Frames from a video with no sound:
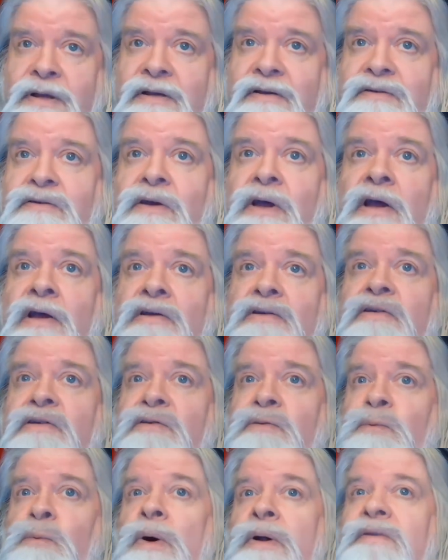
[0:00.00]
because
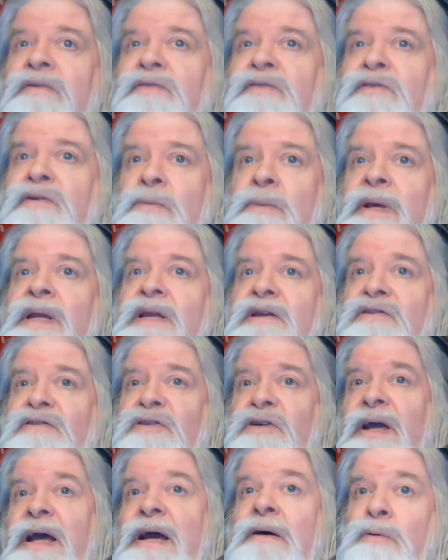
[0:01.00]
she's won so many.
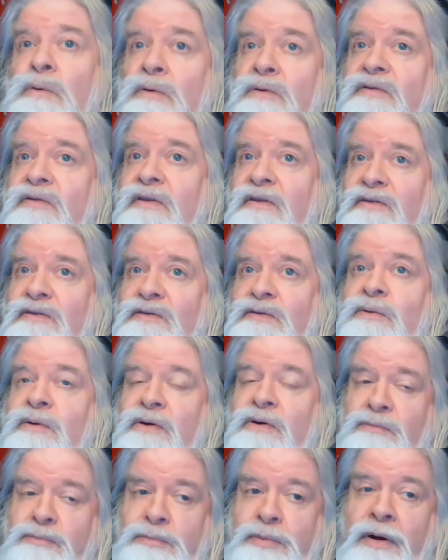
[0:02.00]
She now owns the
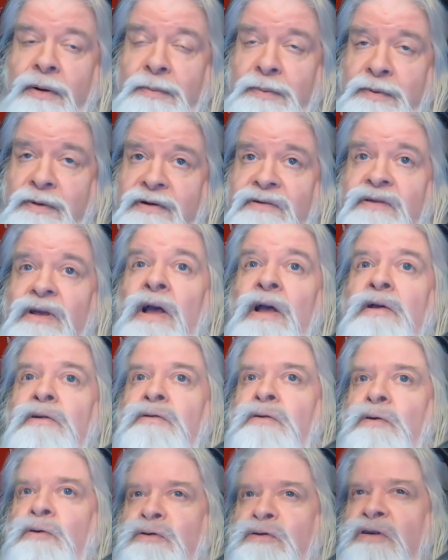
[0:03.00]
string of properties.
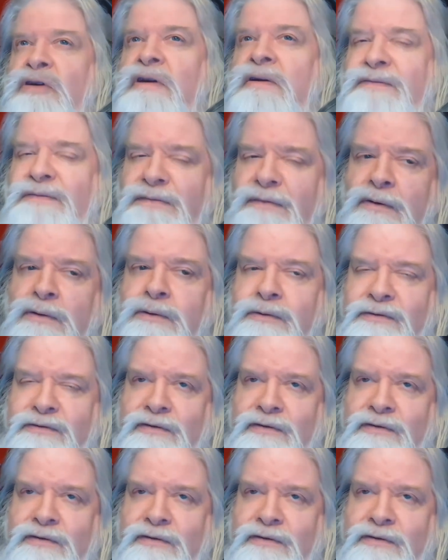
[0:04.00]
So she feels